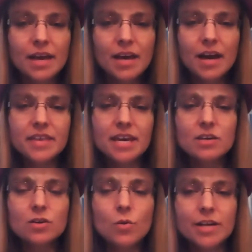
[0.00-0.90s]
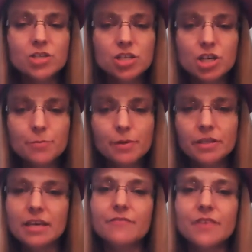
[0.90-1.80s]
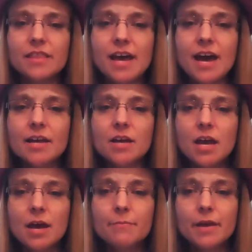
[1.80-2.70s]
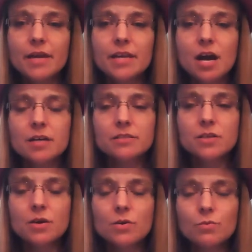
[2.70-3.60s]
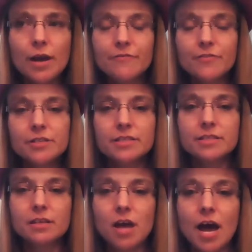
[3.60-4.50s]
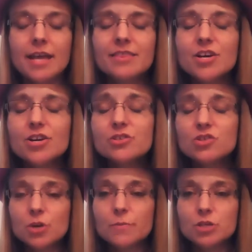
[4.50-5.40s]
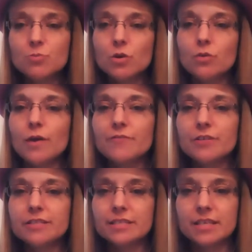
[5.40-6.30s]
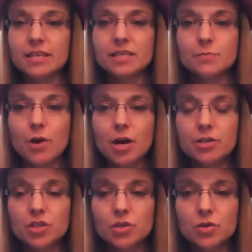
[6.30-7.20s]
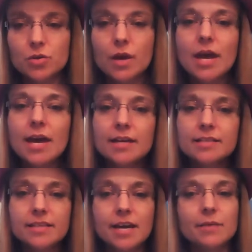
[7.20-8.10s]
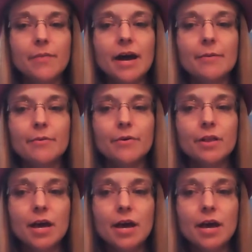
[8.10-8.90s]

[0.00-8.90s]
I think, question your belief in that, but he also references a lot. And there is so much more references in this part, too, inside the Bible